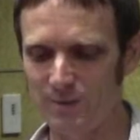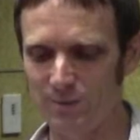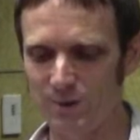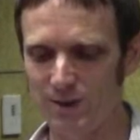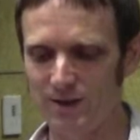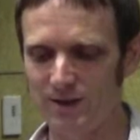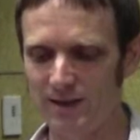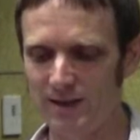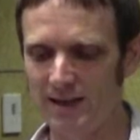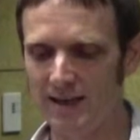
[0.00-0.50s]
and
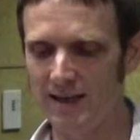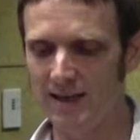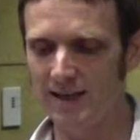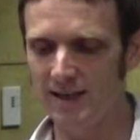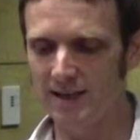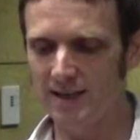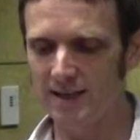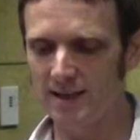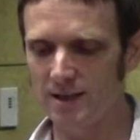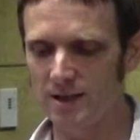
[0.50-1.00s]
weird?
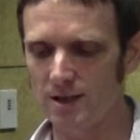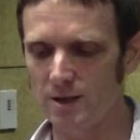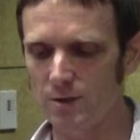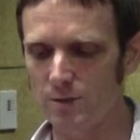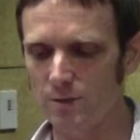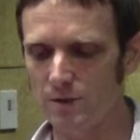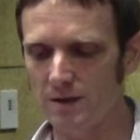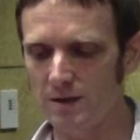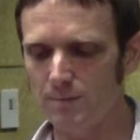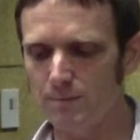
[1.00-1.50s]
And so
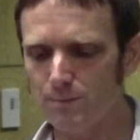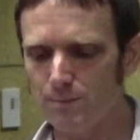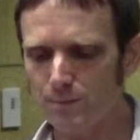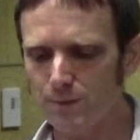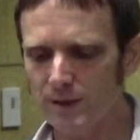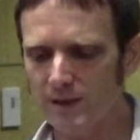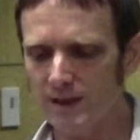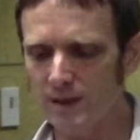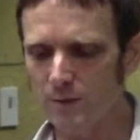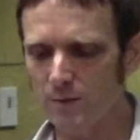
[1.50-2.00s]
we
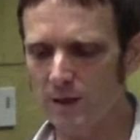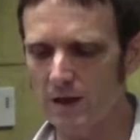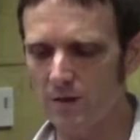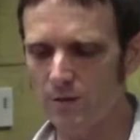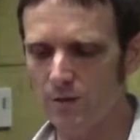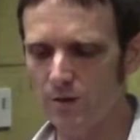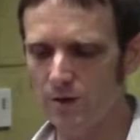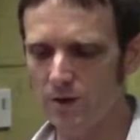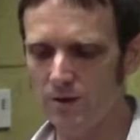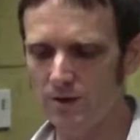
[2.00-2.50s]
played around
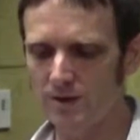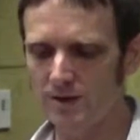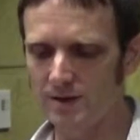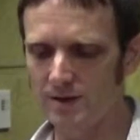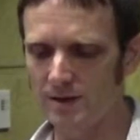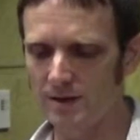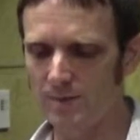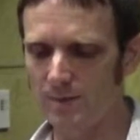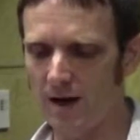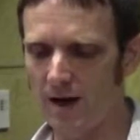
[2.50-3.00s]
with notions
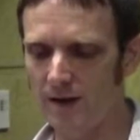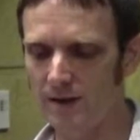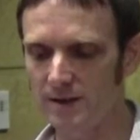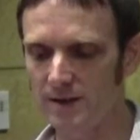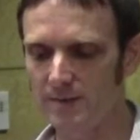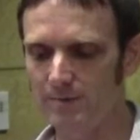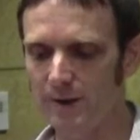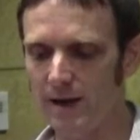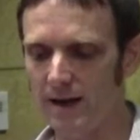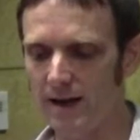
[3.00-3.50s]
of the
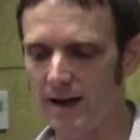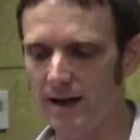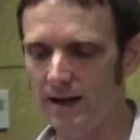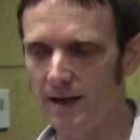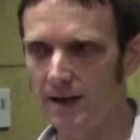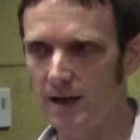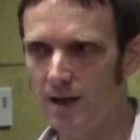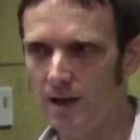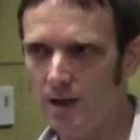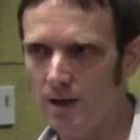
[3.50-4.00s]
body
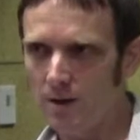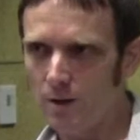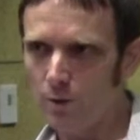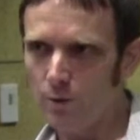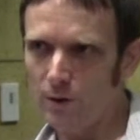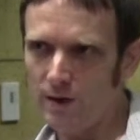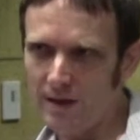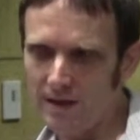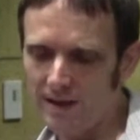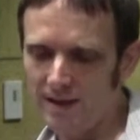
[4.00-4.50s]
by
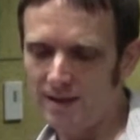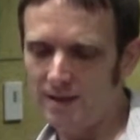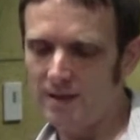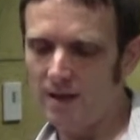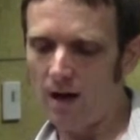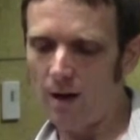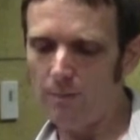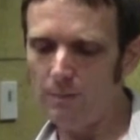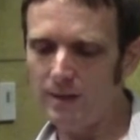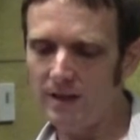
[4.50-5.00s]
creating these
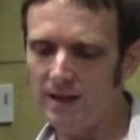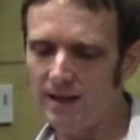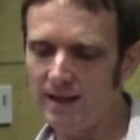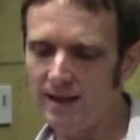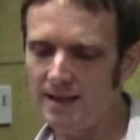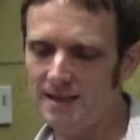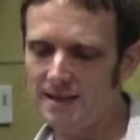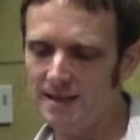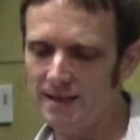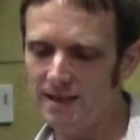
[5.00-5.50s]

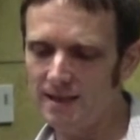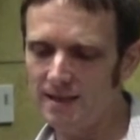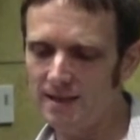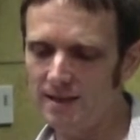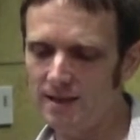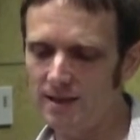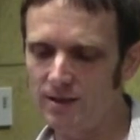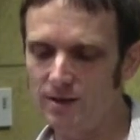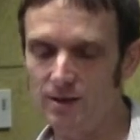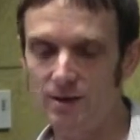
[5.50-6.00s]
zombie-like
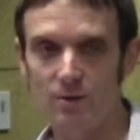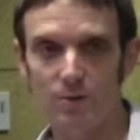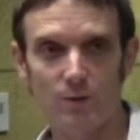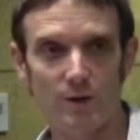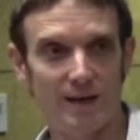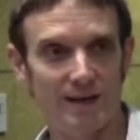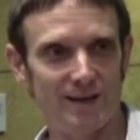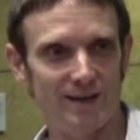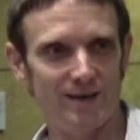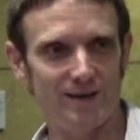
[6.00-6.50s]
skins that you could
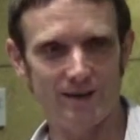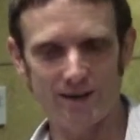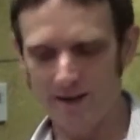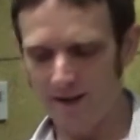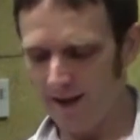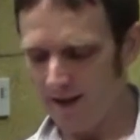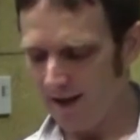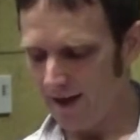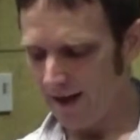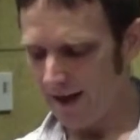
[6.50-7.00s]
wear
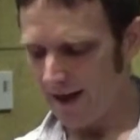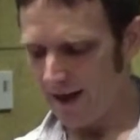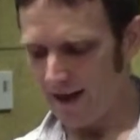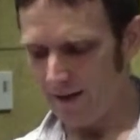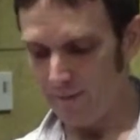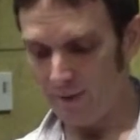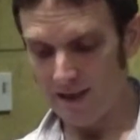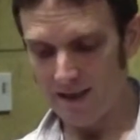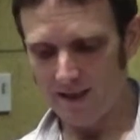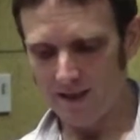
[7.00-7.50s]

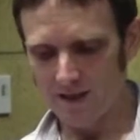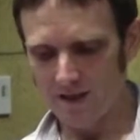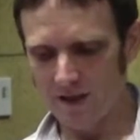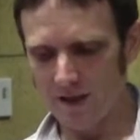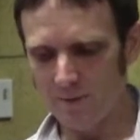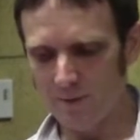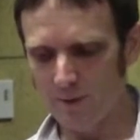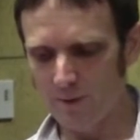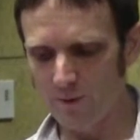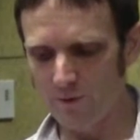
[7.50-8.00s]
and making a
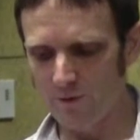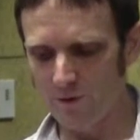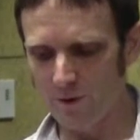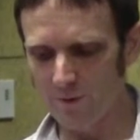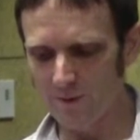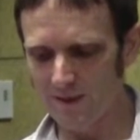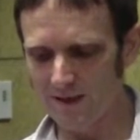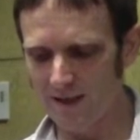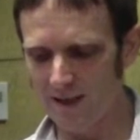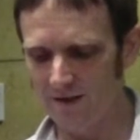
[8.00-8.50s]
zombie
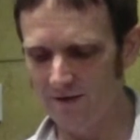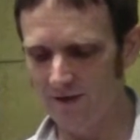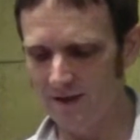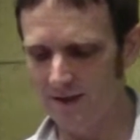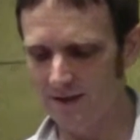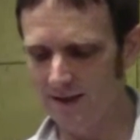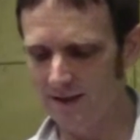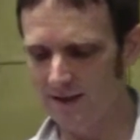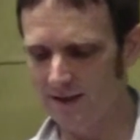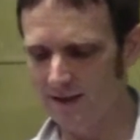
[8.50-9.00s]
performance out of
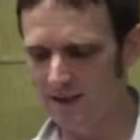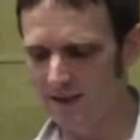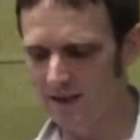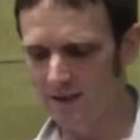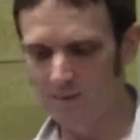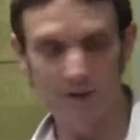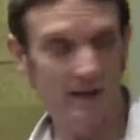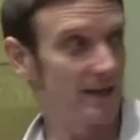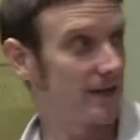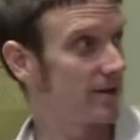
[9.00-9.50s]
this. And this
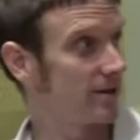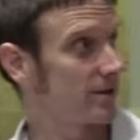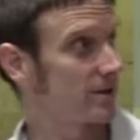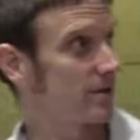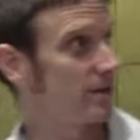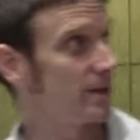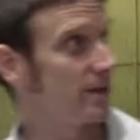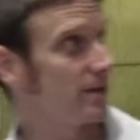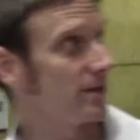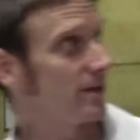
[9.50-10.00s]
is my
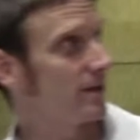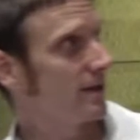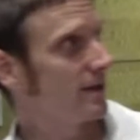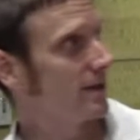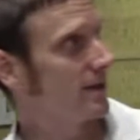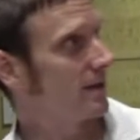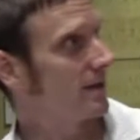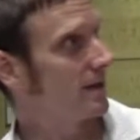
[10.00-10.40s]
character here,